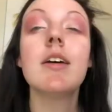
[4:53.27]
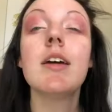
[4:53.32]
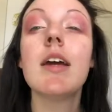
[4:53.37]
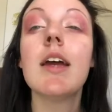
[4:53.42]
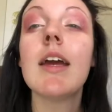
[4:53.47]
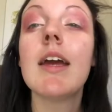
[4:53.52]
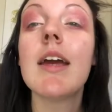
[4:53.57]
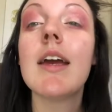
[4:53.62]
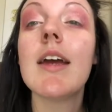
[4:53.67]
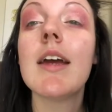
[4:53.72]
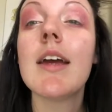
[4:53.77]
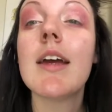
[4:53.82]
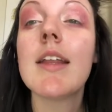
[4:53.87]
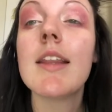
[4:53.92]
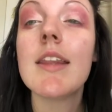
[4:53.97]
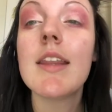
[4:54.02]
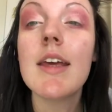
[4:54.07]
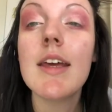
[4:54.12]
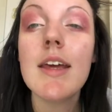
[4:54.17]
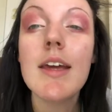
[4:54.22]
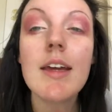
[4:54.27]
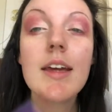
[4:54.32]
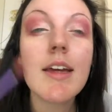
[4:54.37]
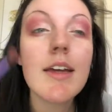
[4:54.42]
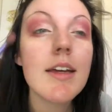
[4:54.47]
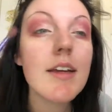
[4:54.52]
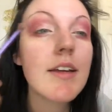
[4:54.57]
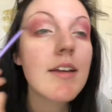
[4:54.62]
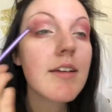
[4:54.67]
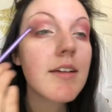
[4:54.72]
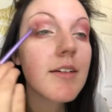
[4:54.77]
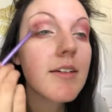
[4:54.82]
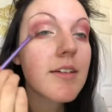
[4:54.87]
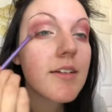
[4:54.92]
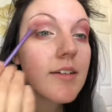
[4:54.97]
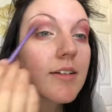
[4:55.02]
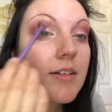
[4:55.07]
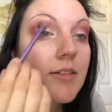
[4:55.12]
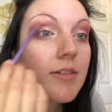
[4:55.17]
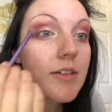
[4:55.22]
And then,
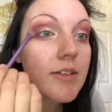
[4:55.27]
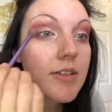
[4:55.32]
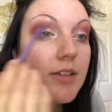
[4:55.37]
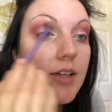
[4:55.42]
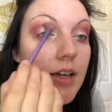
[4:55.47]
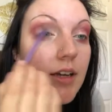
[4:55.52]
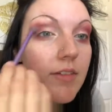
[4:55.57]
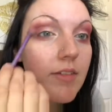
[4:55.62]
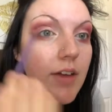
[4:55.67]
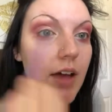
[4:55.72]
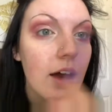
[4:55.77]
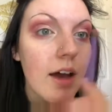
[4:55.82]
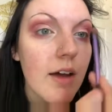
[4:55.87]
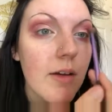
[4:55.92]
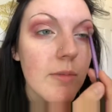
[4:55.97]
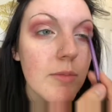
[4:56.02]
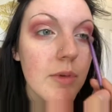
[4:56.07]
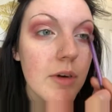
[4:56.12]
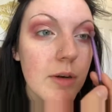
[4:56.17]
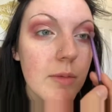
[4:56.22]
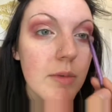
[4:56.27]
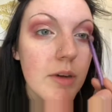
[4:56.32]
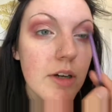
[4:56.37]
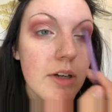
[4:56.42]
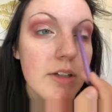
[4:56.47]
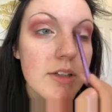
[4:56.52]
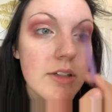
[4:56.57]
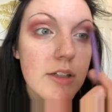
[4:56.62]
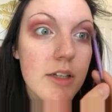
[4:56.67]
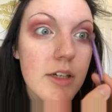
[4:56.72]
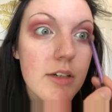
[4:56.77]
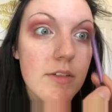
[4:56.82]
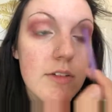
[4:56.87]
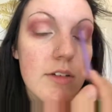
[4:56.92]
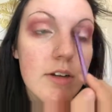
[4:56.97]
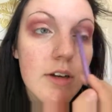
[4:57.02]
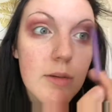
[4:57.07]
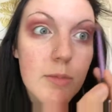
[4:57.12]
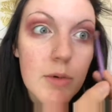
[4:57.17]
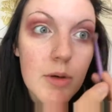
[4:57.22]
once I have that pretty much even
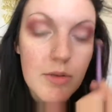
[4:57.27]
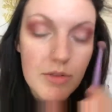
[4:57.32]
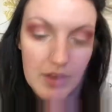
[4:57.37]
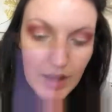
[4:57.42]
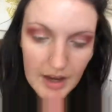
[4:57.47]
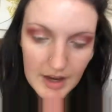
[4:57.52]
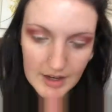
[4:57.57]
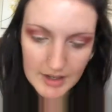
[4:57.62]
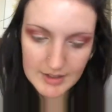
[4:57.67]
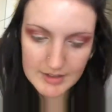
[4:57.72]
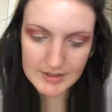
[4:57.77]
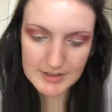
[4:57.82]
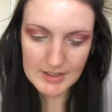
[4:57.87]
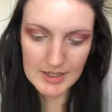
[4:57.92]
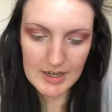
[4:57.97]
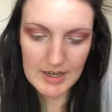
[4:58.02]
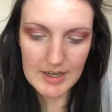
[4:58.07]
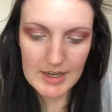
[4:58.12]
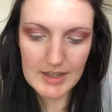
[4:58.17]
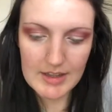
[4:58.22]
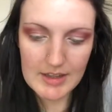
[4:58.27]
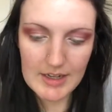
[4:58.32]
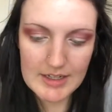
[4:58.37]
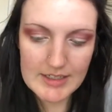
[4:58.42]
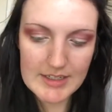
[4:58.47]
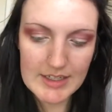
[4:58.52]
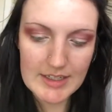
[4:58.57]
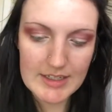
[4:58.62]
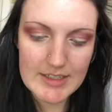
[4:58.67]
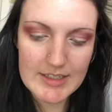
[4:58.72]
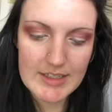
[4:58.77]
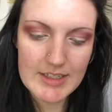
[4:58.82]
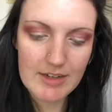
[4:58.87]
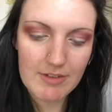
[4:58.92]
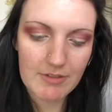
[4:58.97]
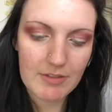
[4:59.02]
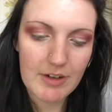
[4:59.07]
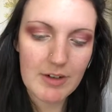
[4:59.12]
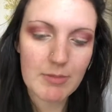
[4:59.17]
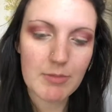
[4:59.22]
on both eyes, then I take a
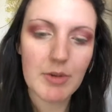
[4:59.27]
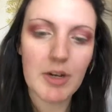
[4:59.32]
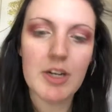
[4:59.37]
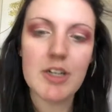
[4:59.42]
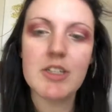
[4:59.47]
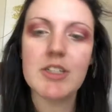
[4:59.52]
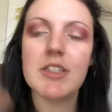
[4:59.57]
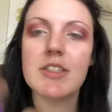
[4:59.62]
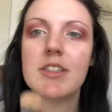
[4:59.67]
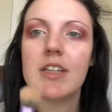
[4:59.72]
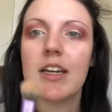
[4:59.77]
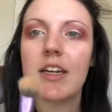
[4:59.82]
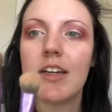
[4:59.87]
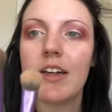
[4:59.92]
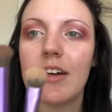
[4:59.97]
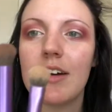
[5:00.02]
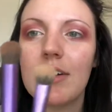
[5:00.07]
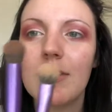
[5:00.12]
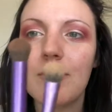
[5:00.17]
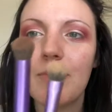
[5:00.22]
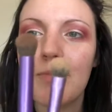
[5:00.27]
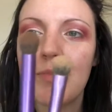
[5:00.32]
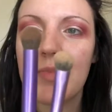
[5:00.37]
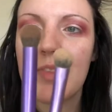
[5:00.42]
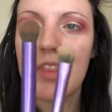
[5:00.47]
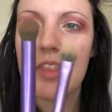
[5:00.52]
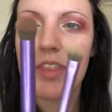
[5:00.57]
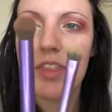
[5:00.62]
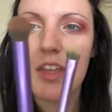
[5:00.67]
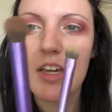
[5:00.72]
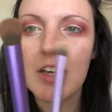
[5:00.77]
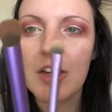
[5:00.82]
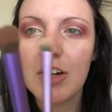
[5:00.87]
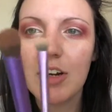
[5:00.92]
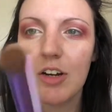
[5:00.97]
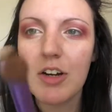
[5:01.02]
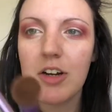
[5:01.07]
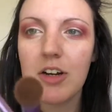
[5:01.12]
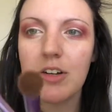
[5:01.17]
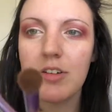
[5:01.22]
different brush. It's like a
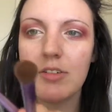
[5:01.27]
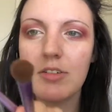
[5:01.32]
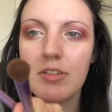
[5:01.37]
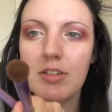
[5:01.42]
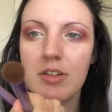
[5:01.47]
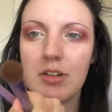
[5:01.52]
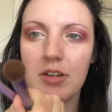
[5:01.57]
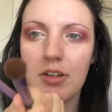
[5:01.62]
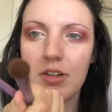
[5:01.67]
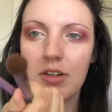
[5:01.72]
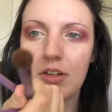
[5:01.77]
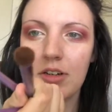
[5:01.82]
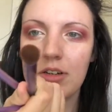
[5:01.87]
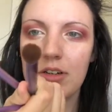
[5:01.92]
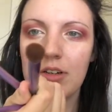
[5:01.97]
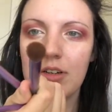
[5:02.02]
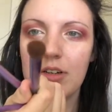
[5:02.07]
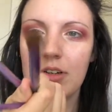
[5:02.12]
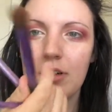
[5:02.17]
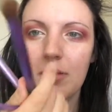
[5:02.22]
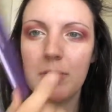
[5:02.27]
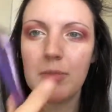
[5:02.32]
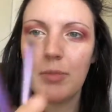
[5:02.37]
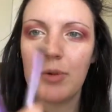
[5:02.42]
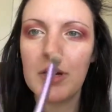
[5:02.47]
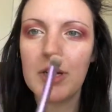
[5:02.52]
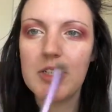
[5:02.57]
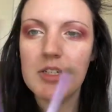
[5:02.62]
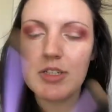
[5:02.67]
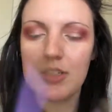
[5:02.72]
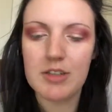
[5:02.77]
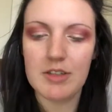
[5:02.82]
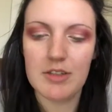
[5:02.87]
thicker brush.